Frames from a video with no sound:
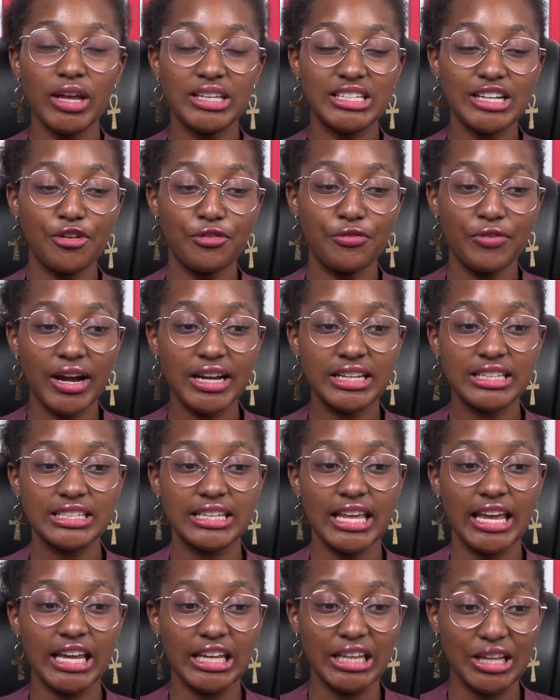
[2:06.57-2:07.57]
it affects
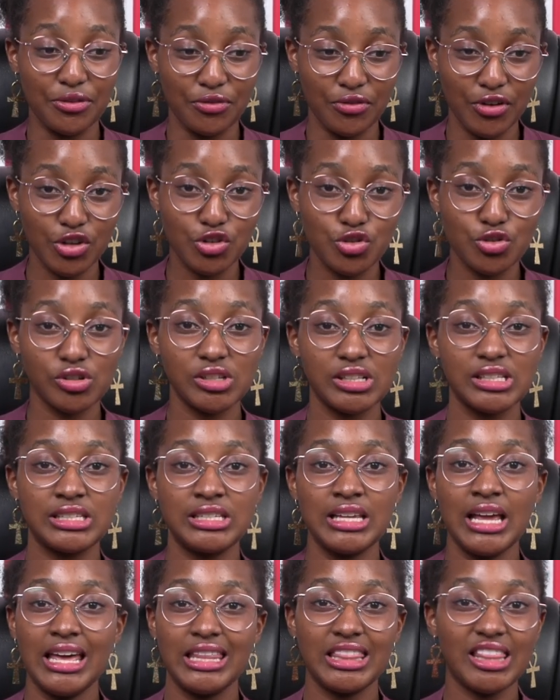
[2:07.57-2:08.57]
the
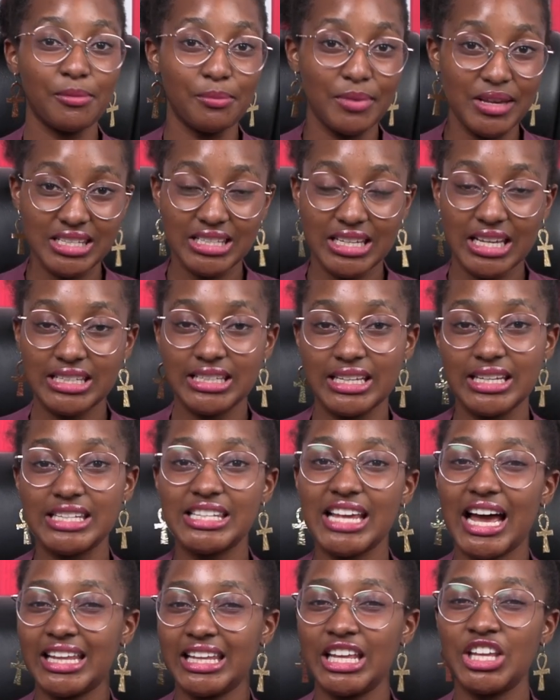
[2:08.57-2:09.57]
individuals, the businesses,
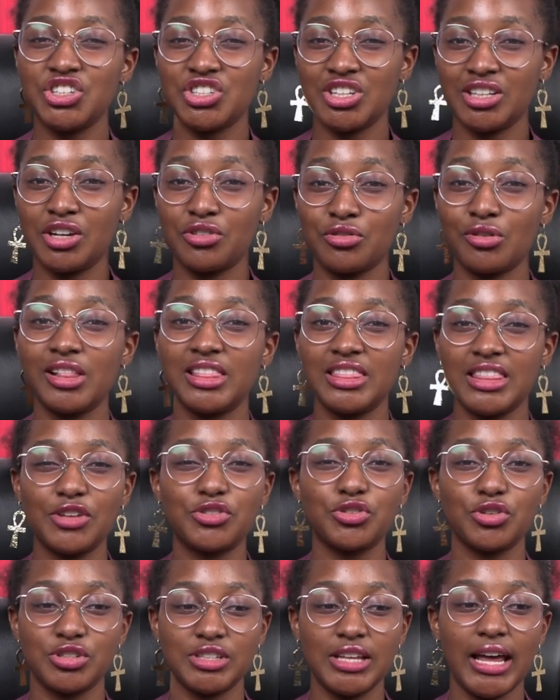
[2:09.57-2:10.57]
and in general the
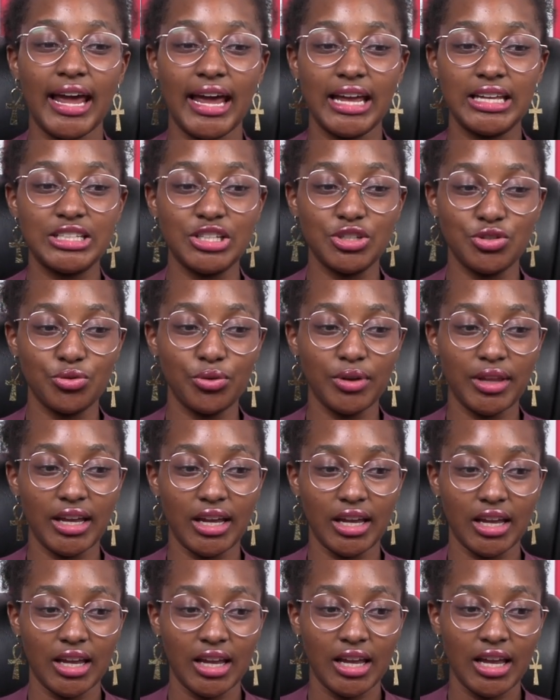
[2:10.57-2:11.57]
society
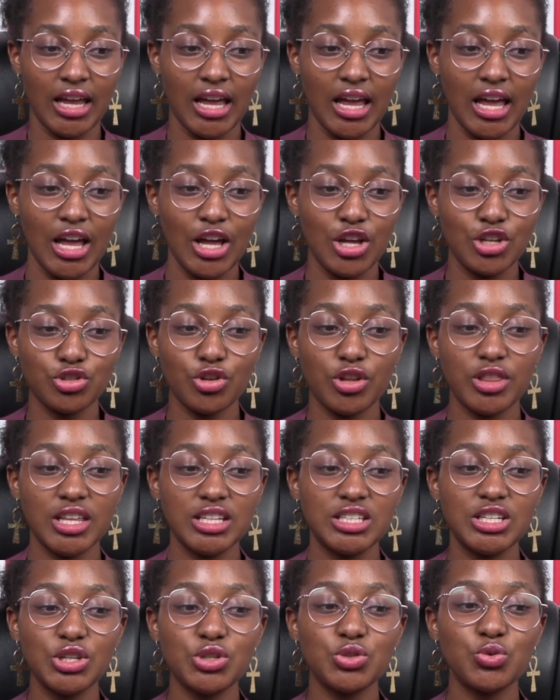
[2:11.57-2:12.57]
today. So
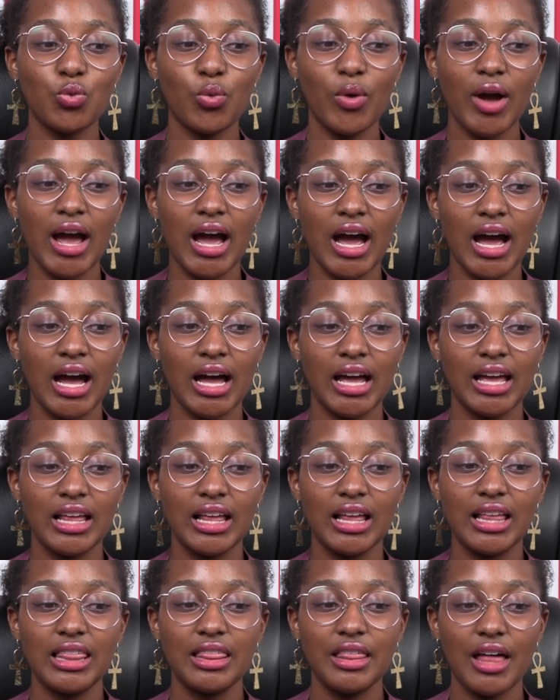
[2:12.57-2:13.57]
this is where,
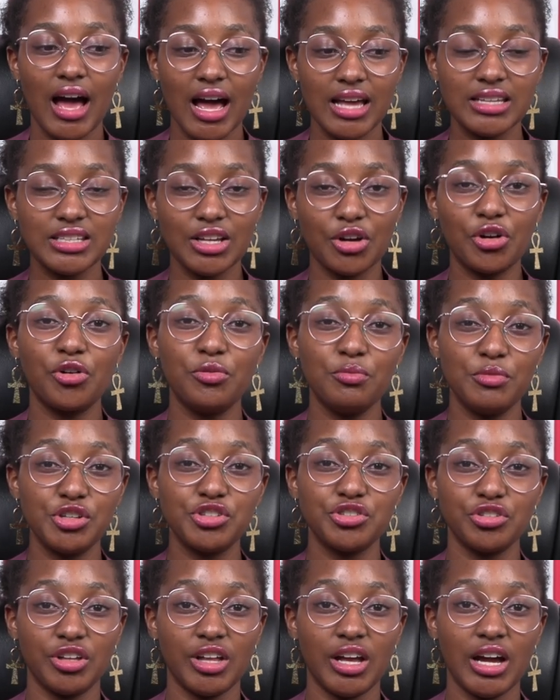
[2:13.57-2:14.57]
as the
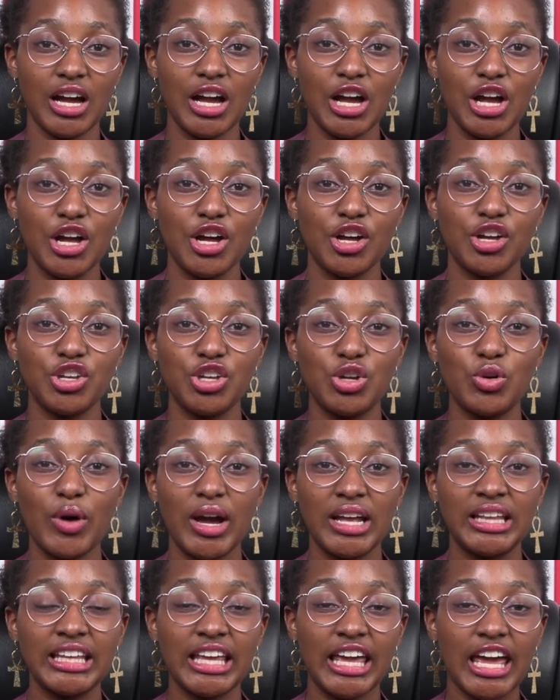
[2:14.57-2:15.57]
commissioner, you
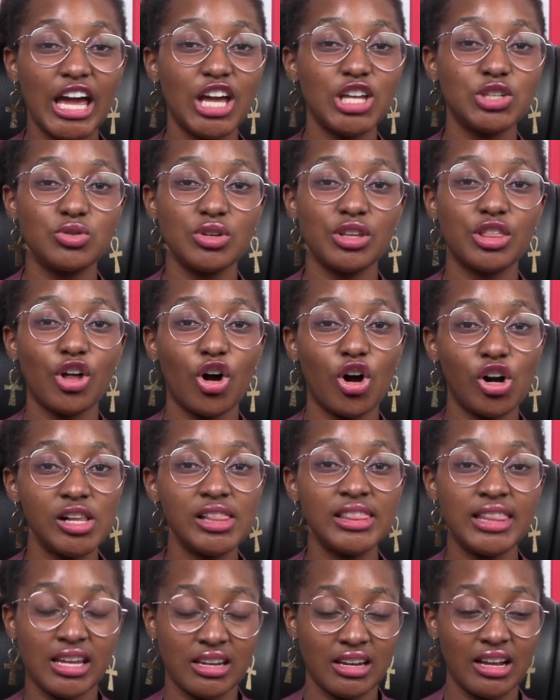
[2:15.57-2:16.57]
engage with
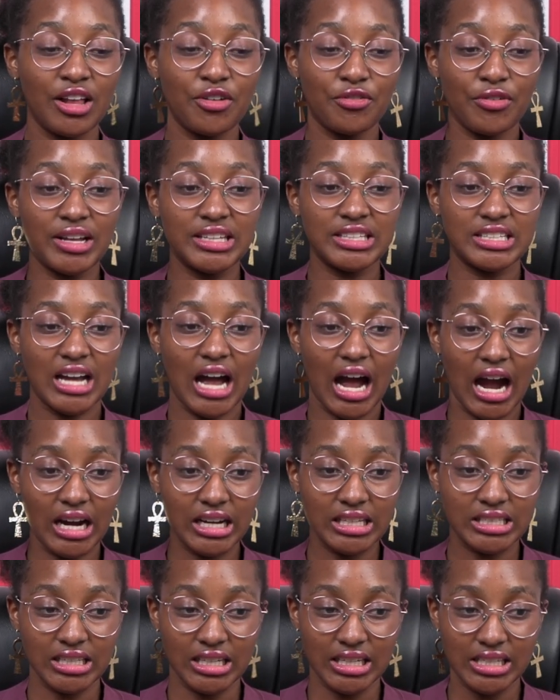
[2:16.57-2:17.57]
all the relevant
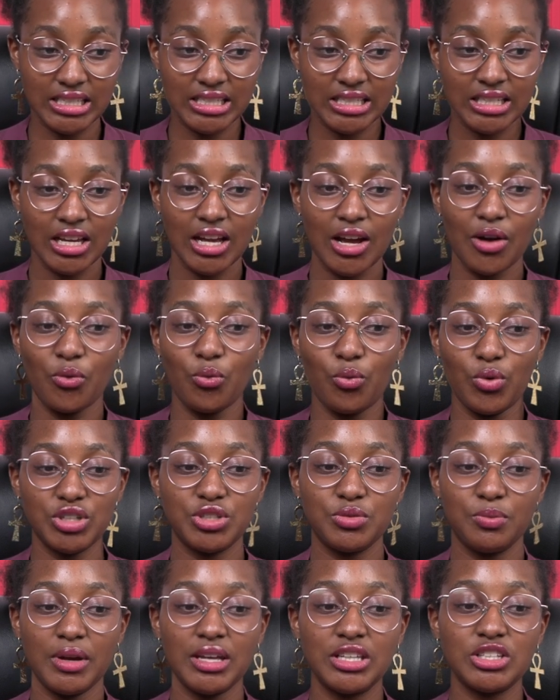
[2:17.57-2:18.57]
actors,
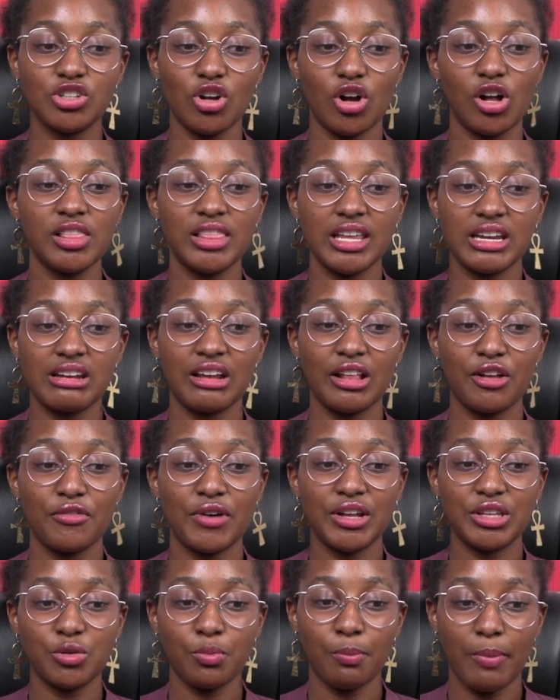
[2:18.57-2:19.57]
which means all the
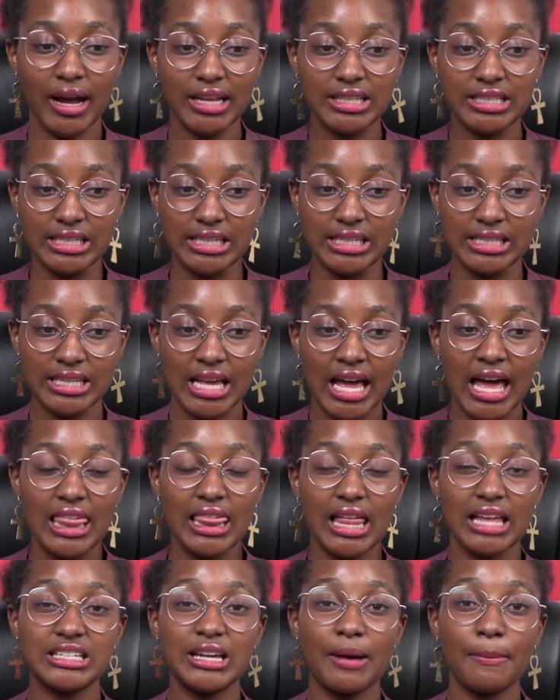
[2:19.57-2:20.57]
relevant parties
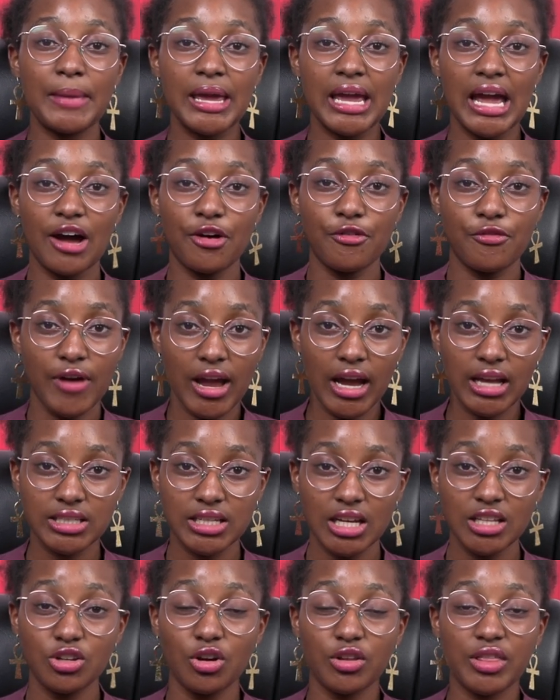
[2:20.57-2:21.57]
that are being
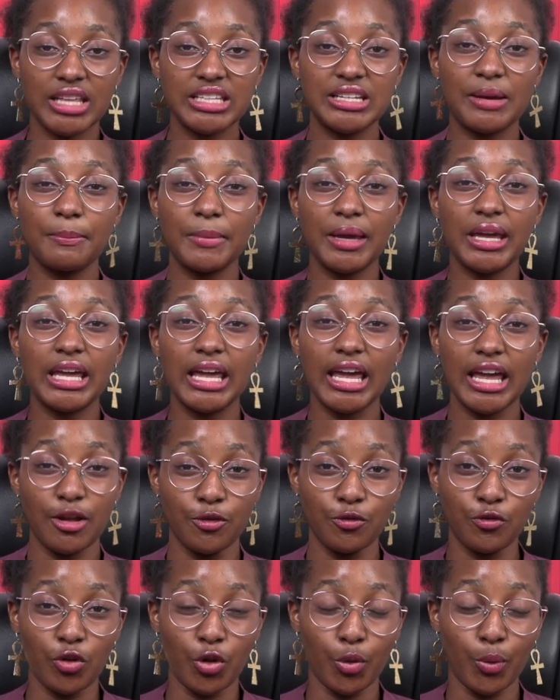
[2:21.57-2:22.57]
affected or that are being
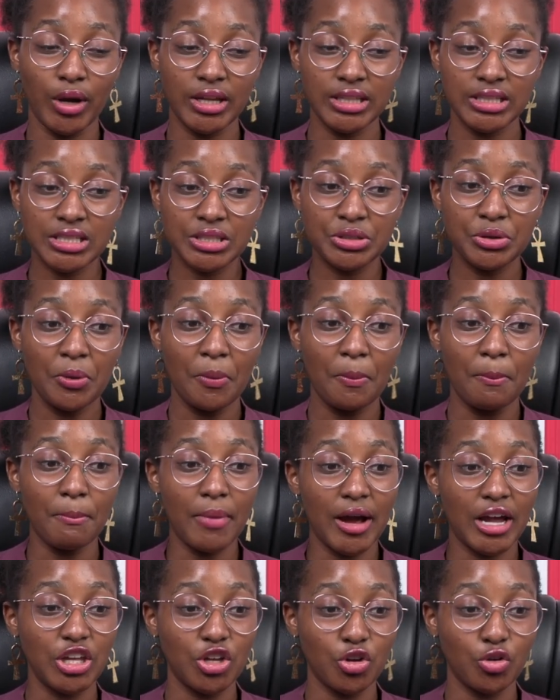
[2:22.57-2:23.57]
influenced
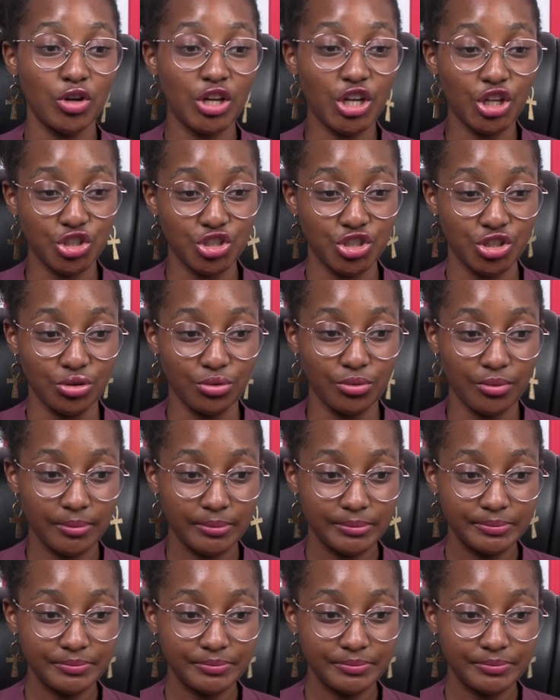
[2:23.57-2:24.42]
by your issue.